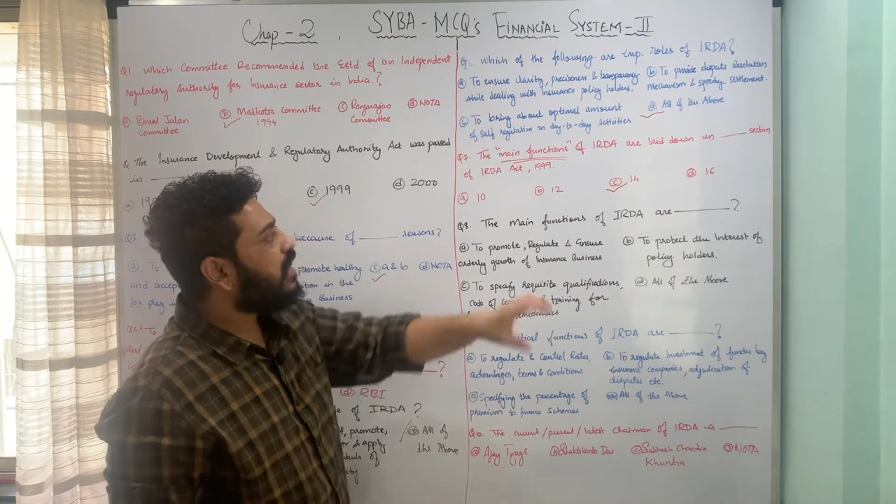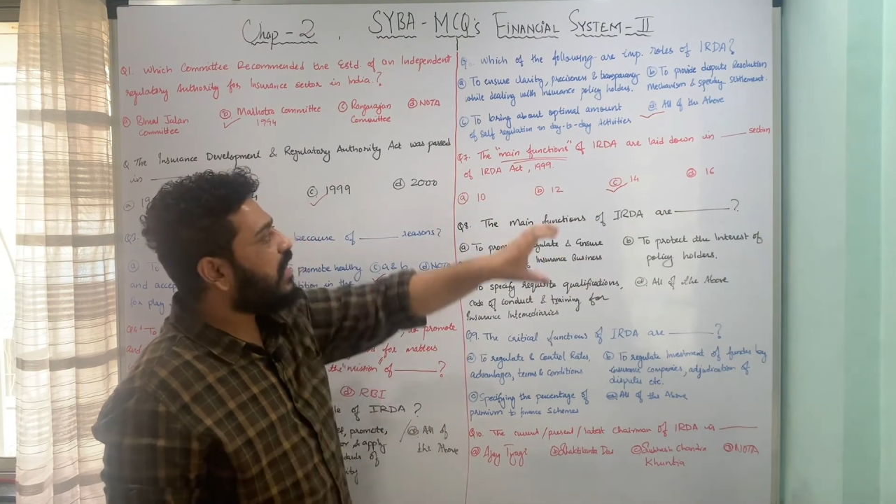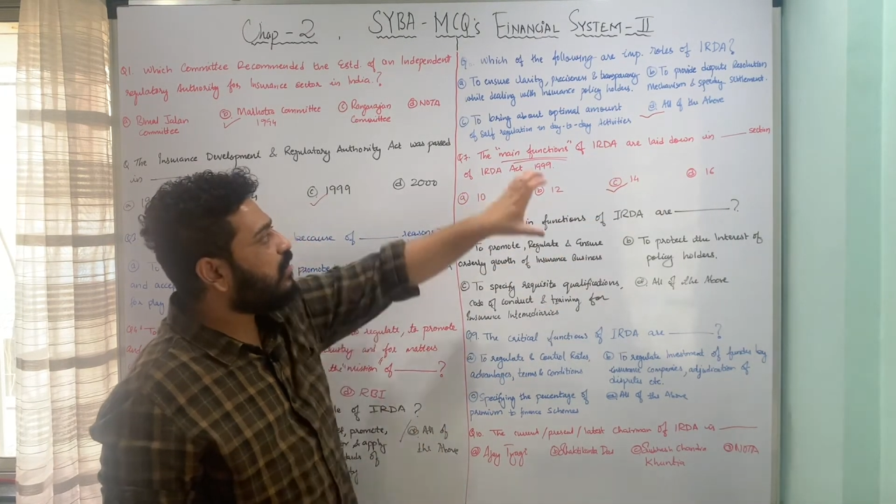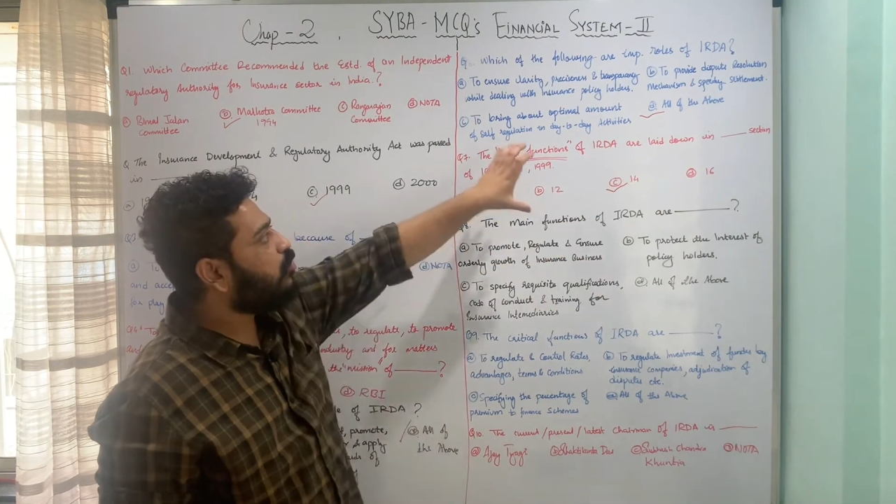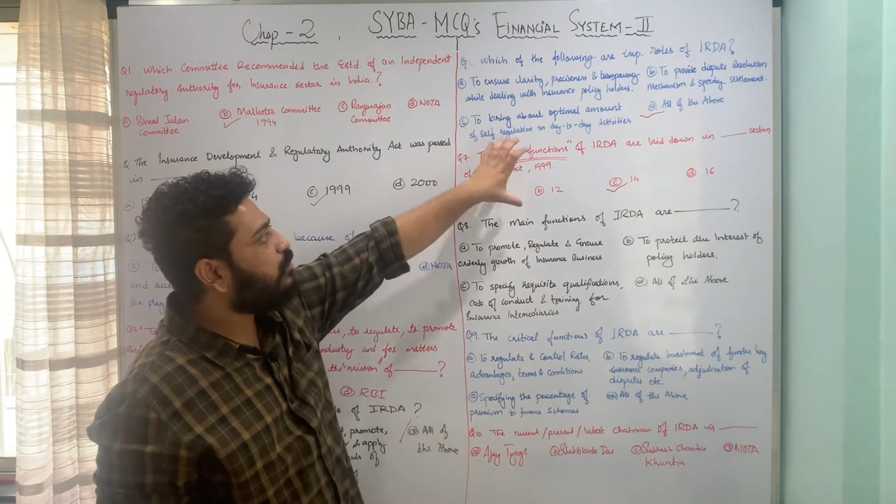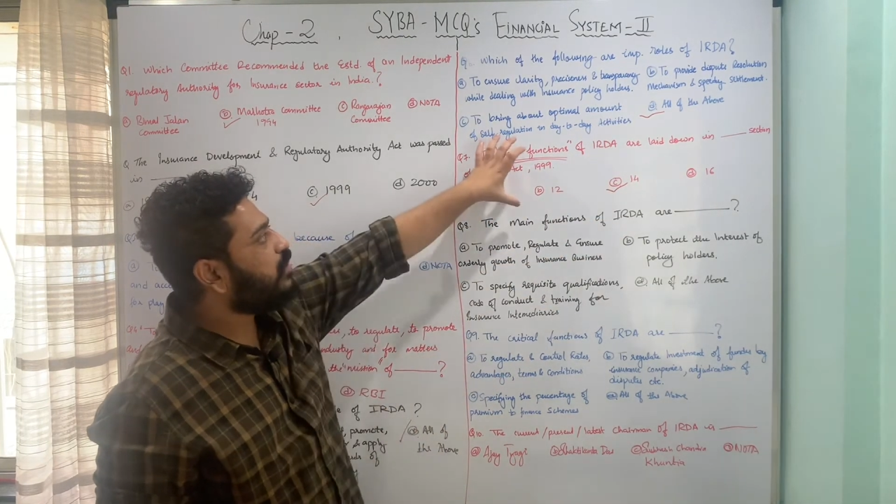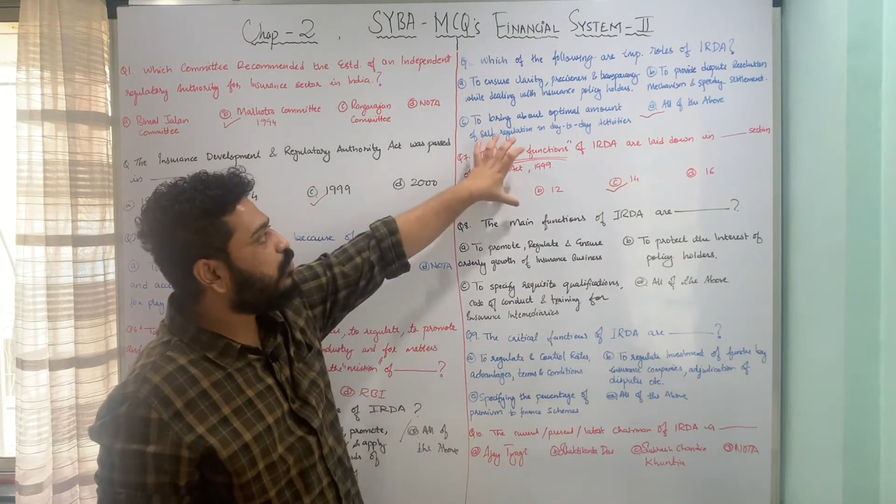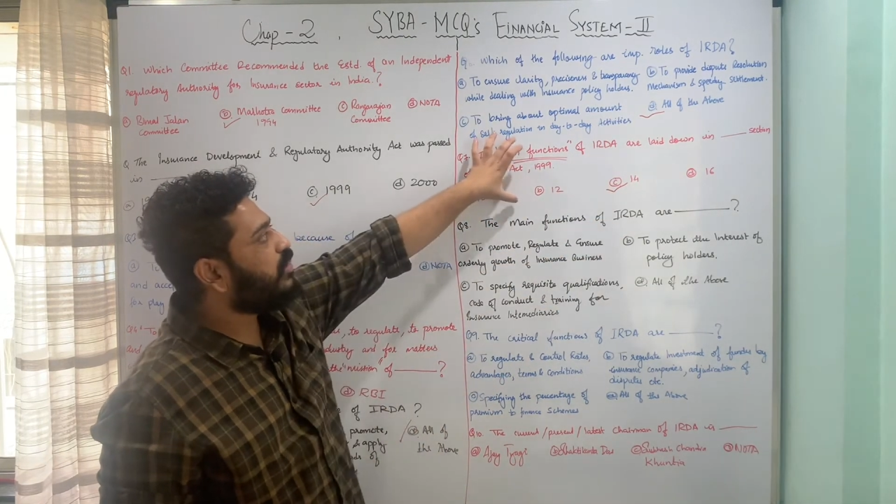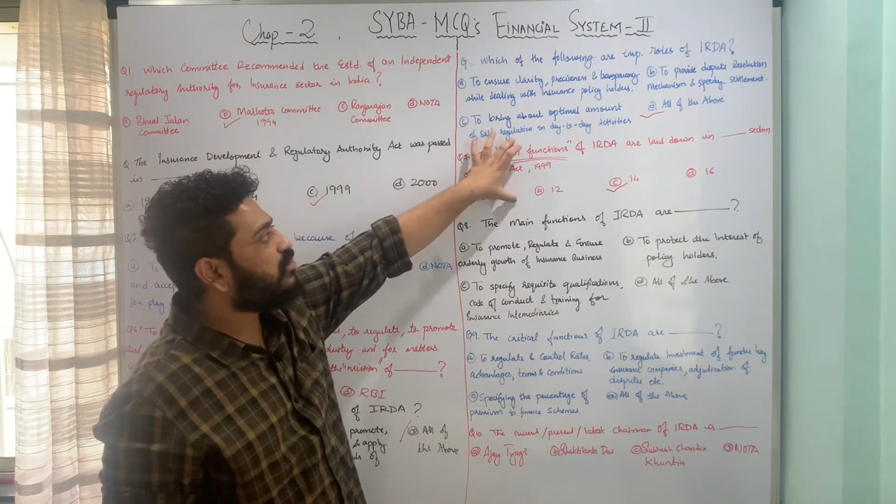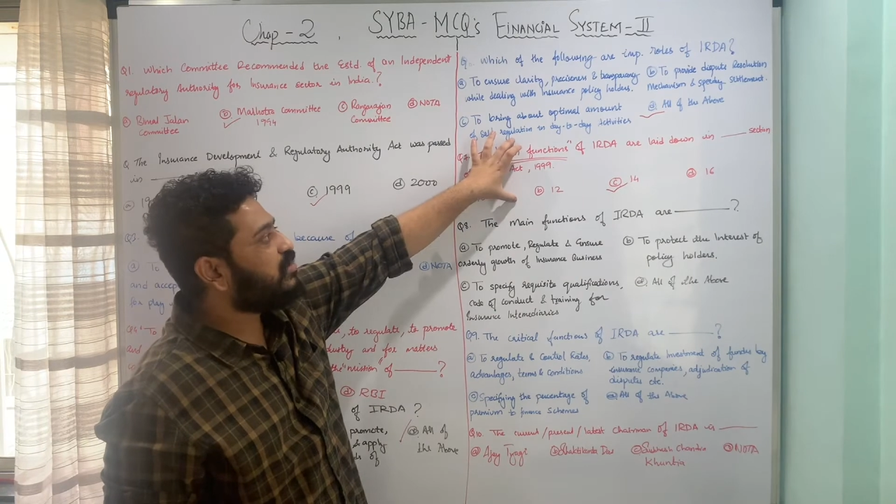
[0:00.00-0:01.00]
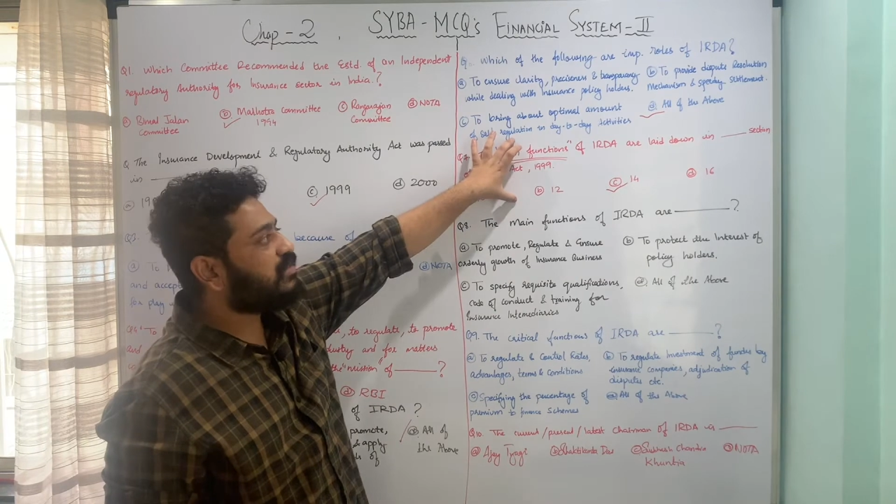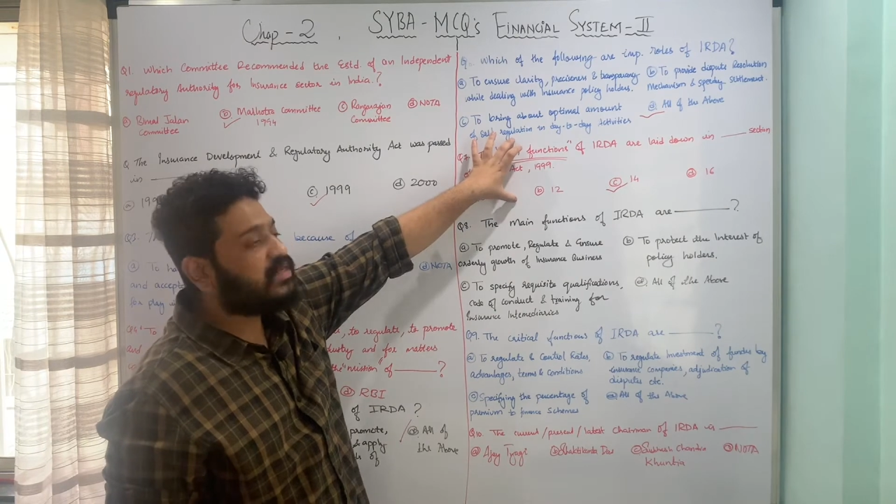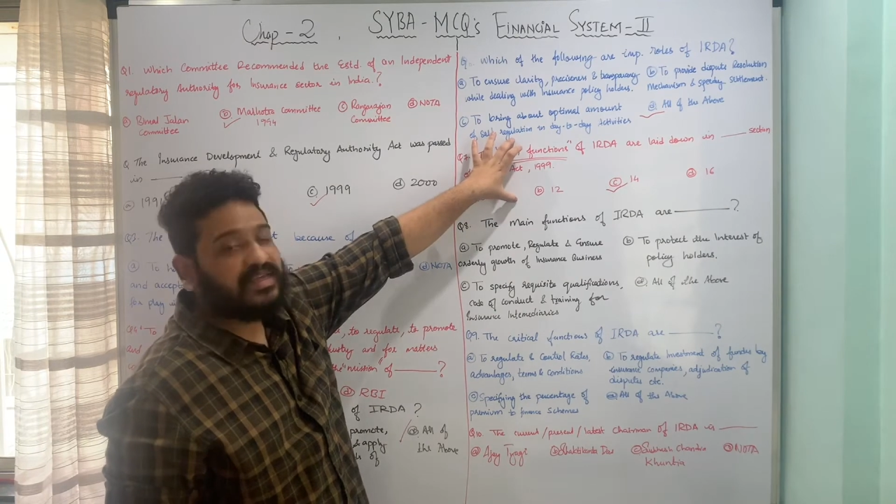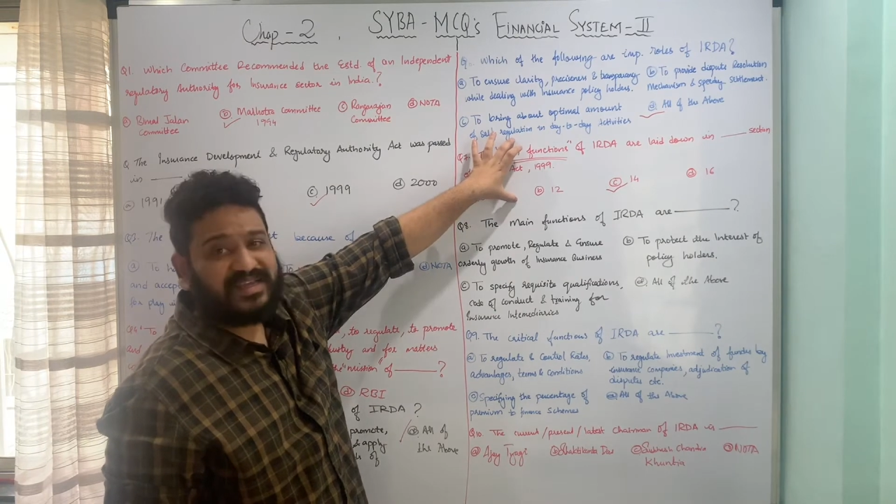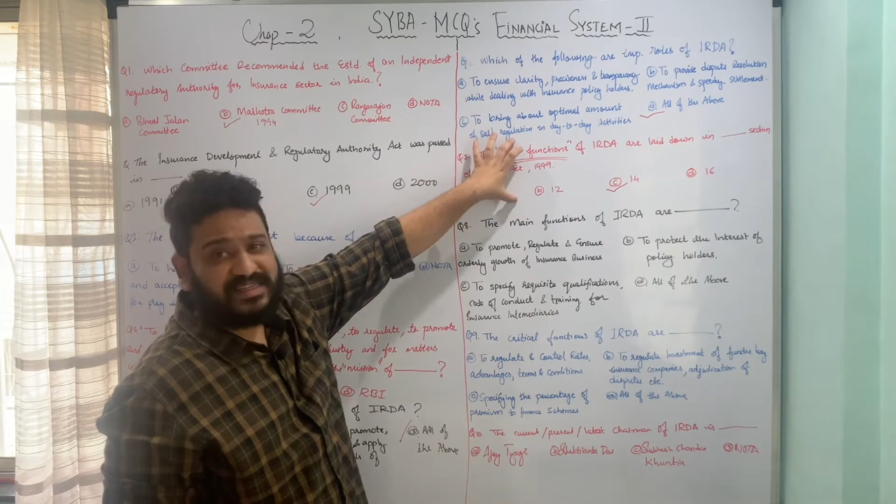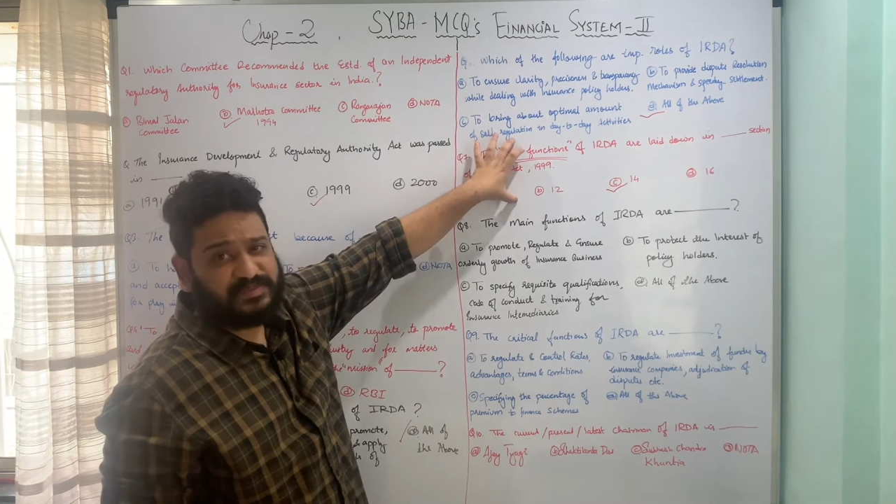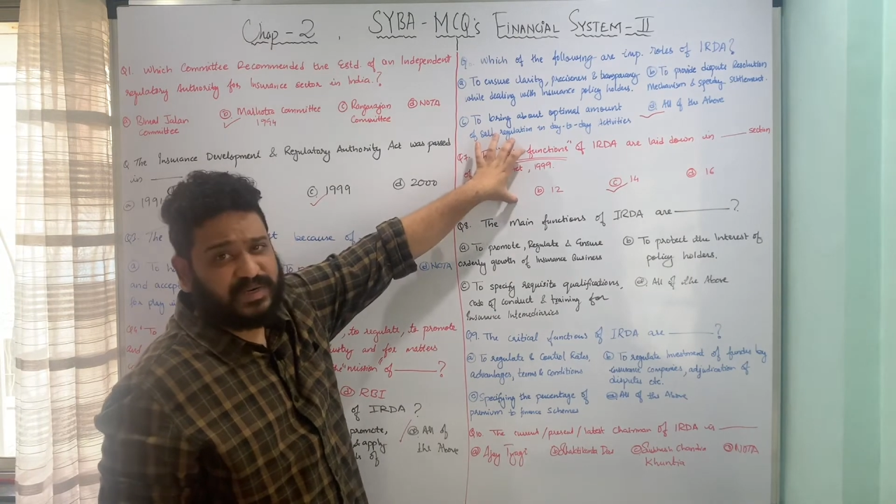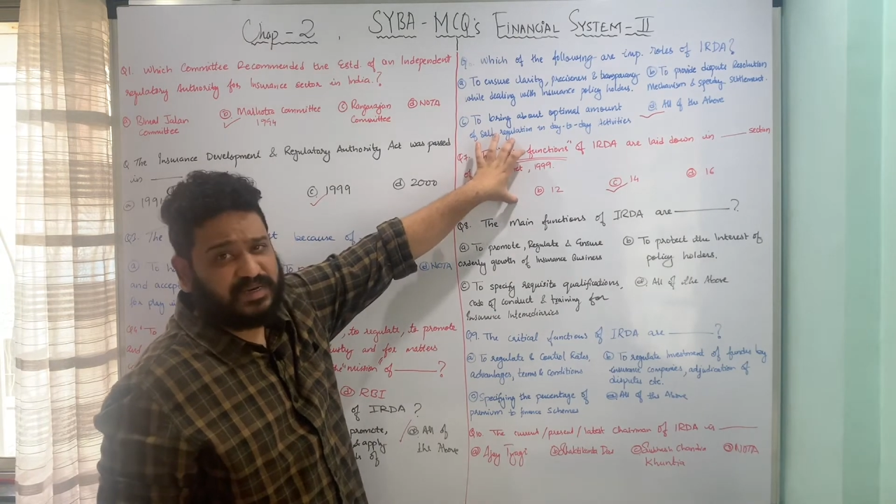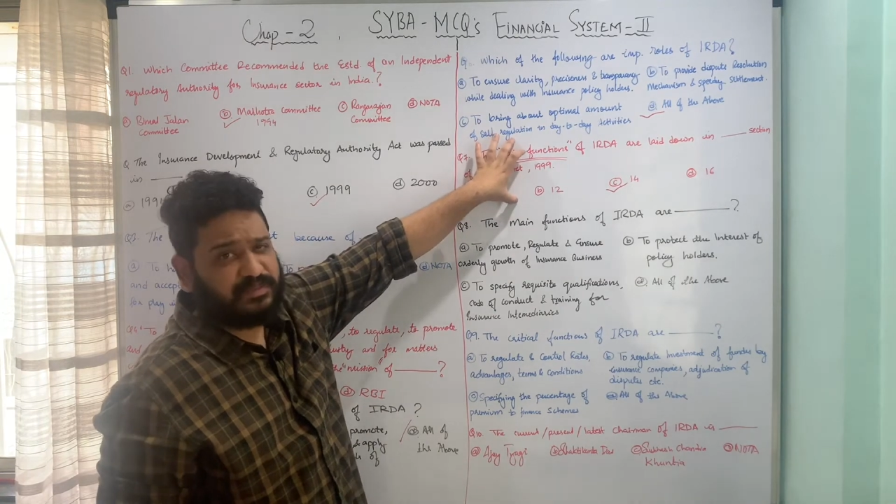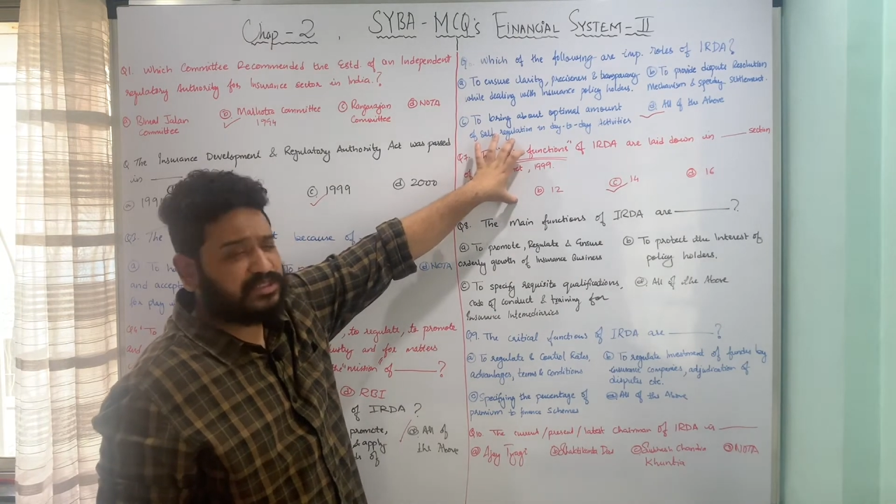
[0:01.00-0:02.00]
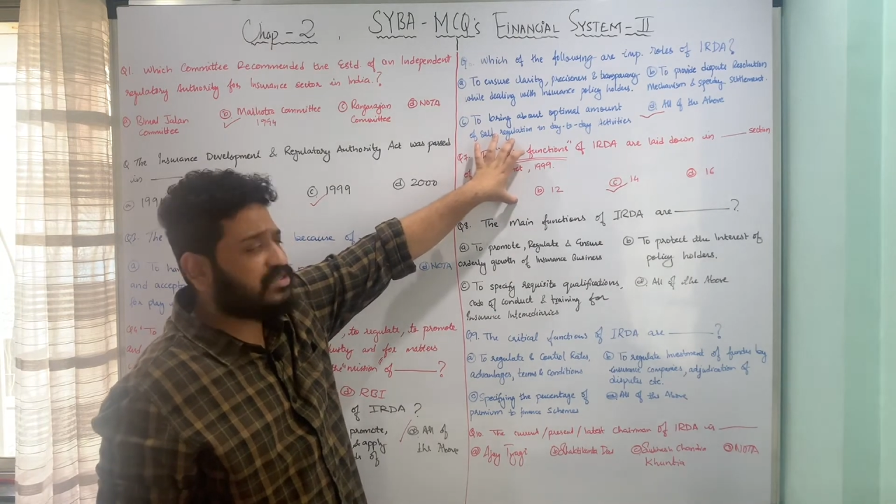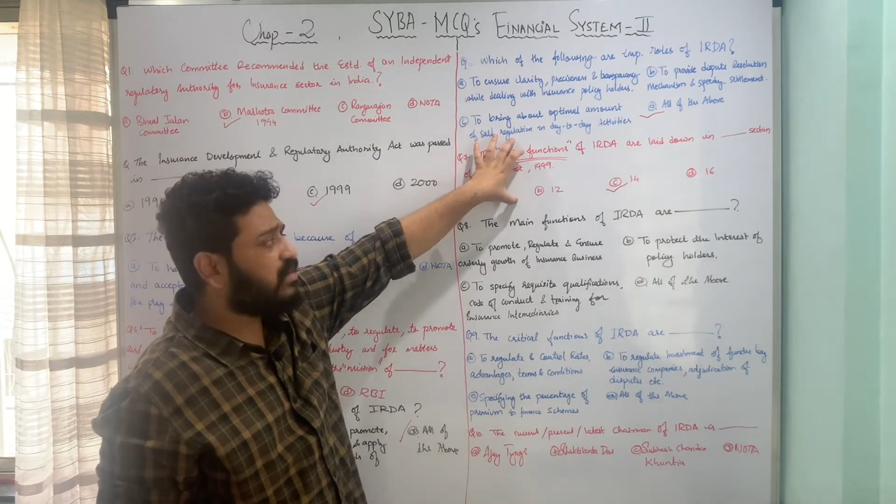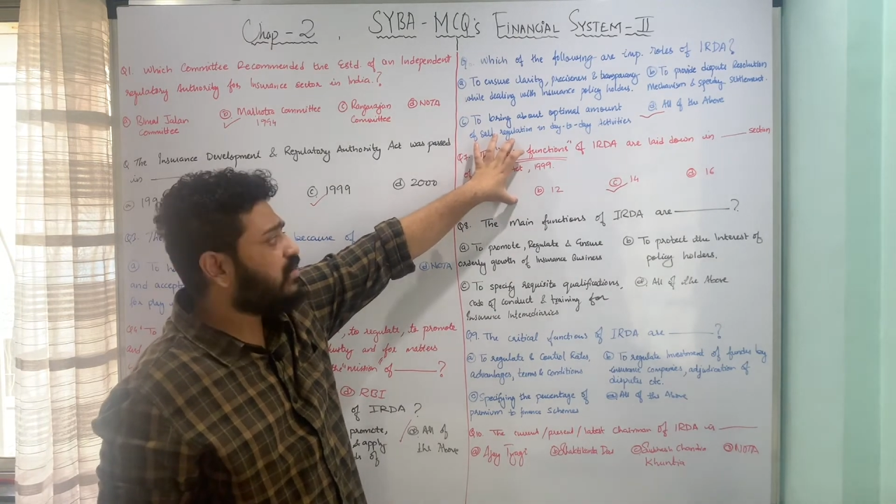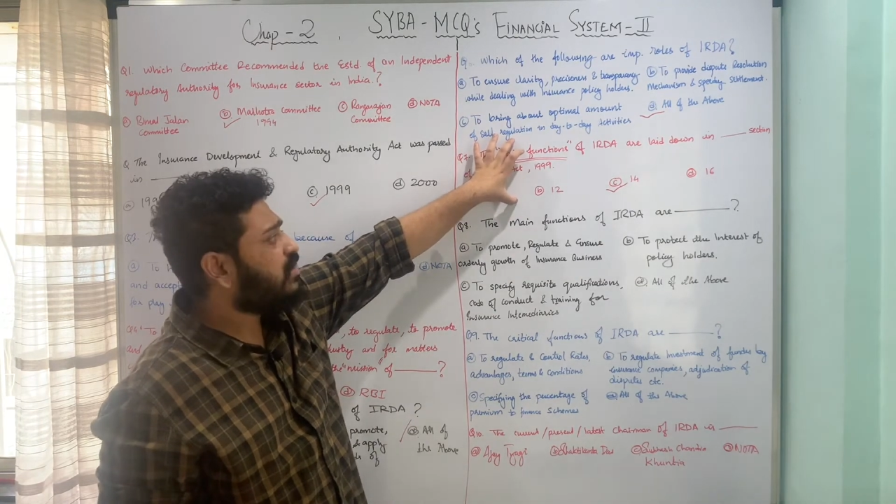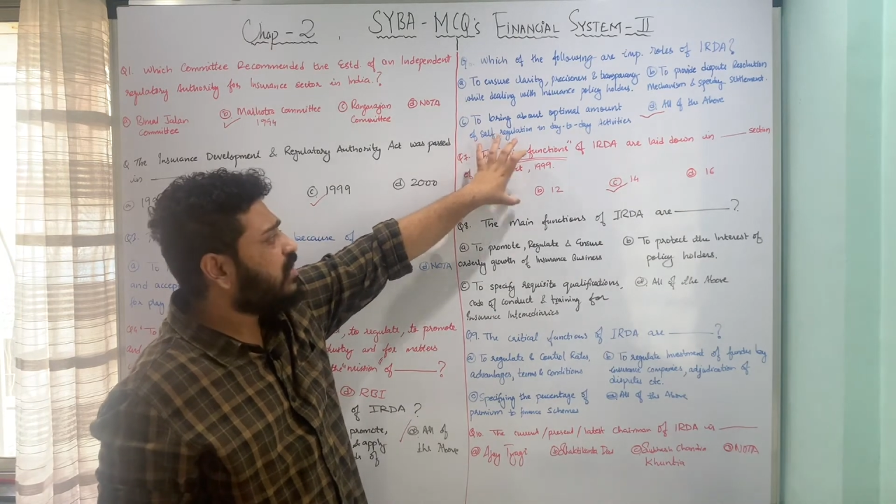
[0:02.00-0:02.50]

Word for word: I hope the question is pretty much clear.